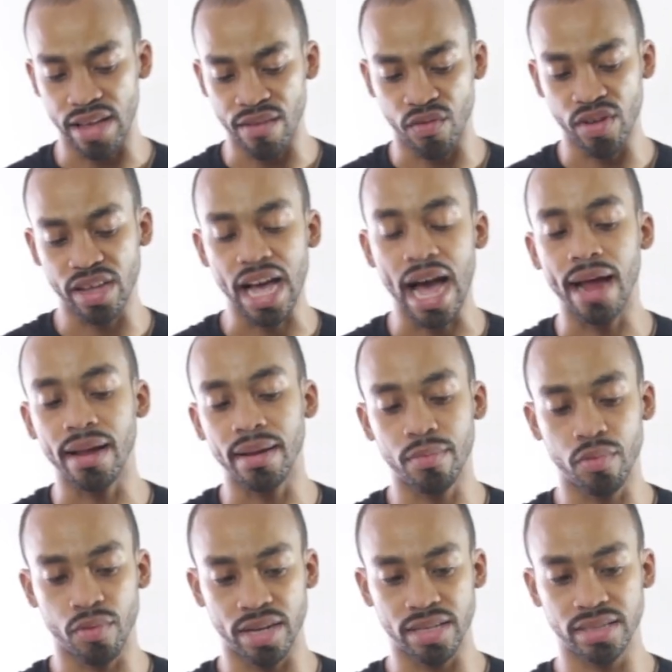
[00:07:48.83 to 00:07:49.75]
It
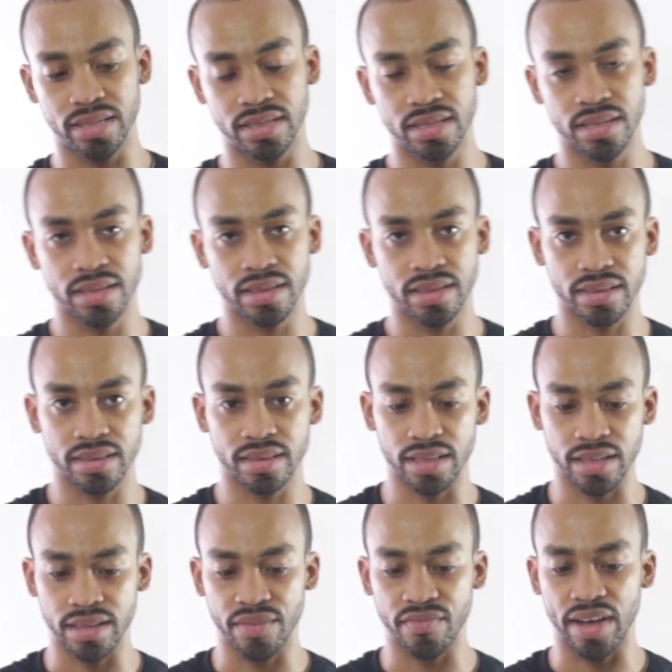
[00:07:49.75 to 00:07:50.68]
recalibrates
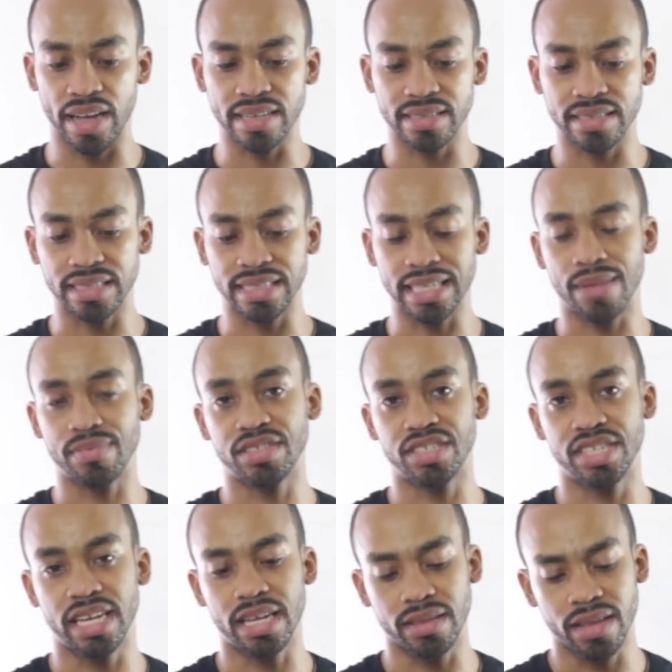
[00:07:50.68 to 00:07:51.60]
the device. It stops it
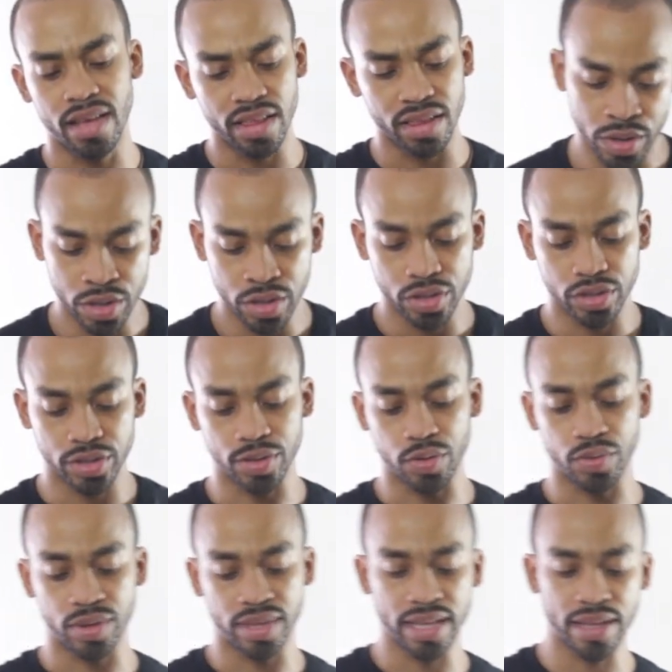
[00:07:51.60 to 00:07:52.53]
shaking.
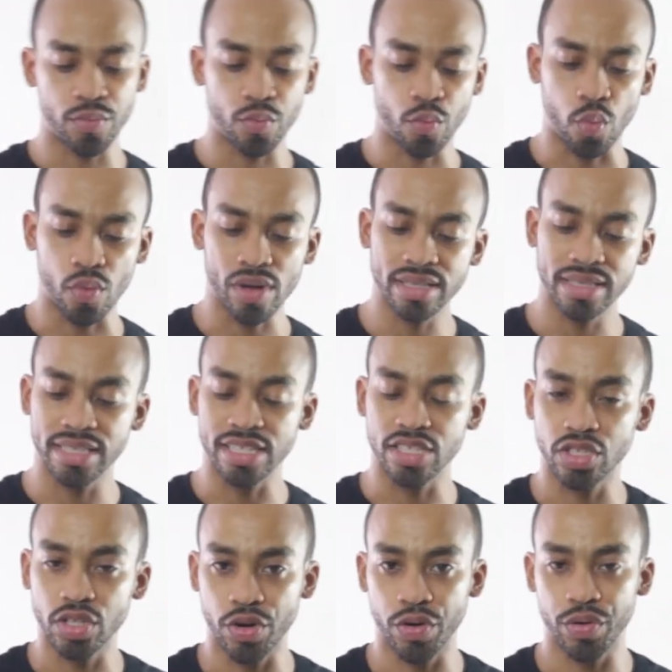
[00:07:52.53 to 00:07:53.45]
So then once
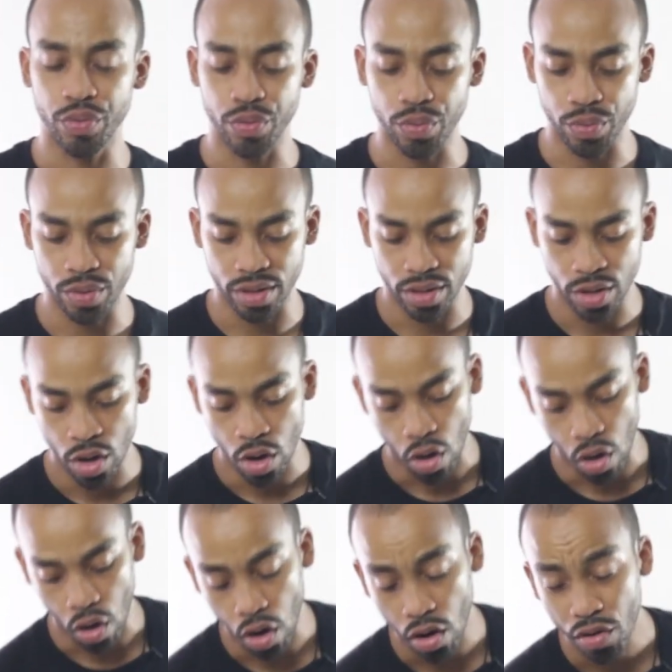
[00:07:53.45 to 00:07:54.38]
it's turned on,
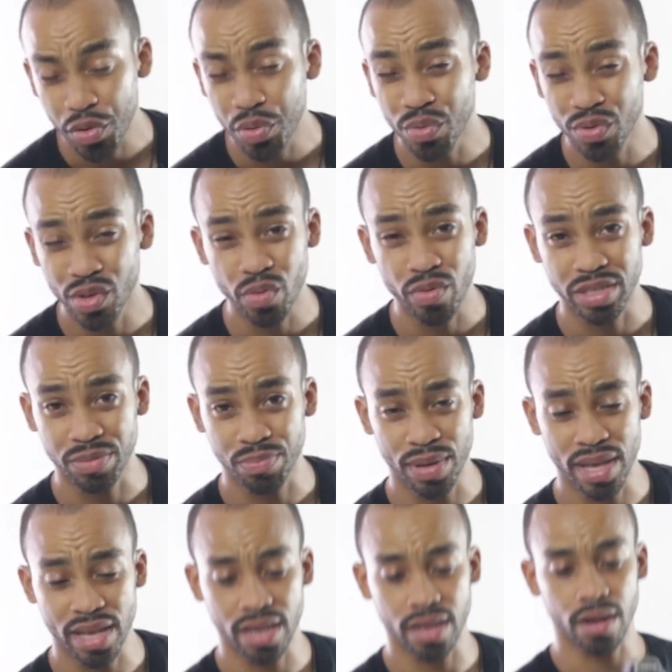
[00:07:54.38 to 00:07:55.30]
all you do is
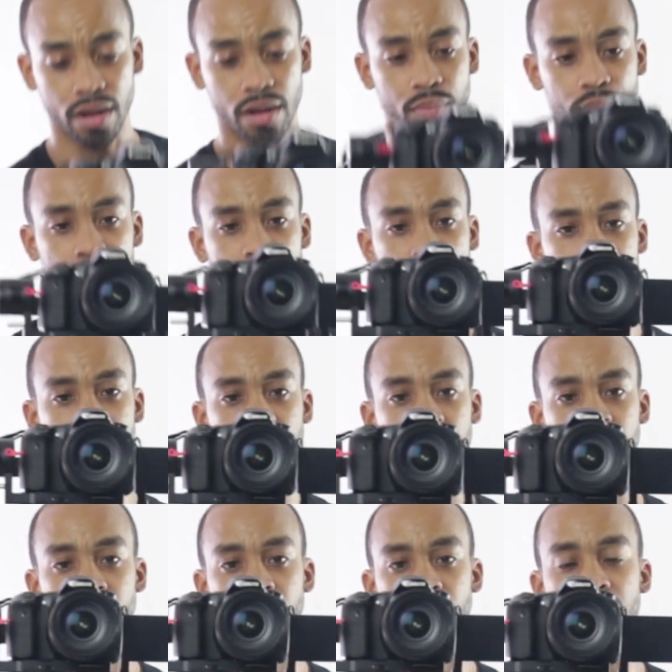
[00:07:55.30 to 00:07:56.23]
pick it up
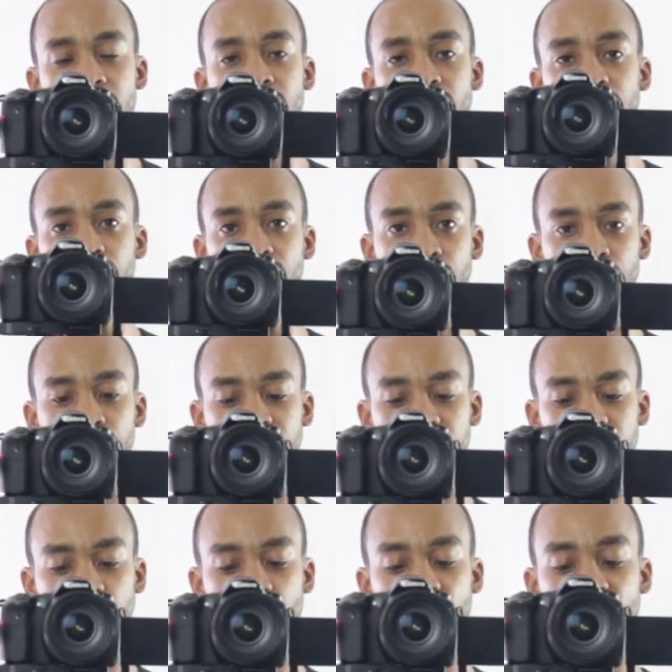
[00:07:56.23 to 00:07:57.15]
and
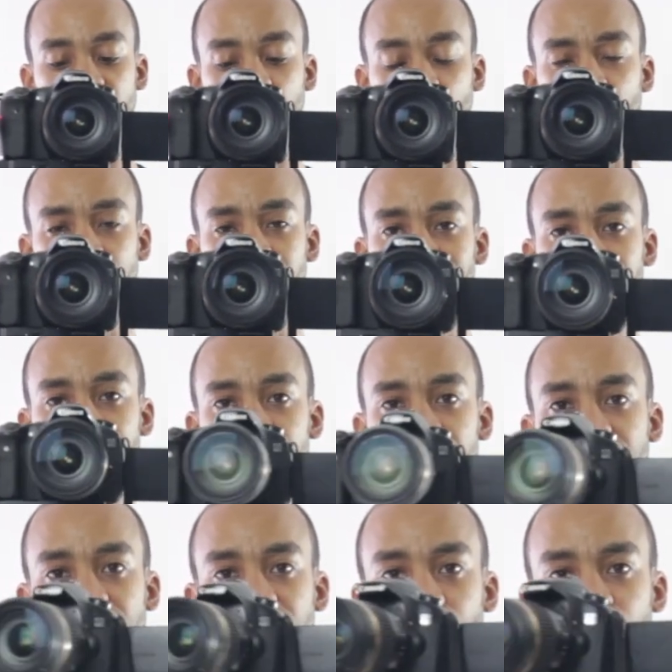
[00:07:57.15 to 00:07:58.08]
use it. So if I twist my
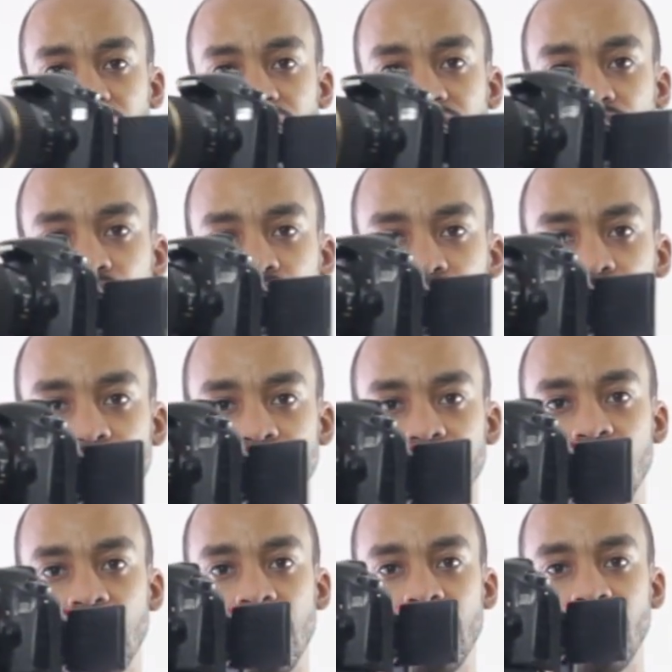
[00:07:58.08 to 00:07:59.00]
hand this way, it turns.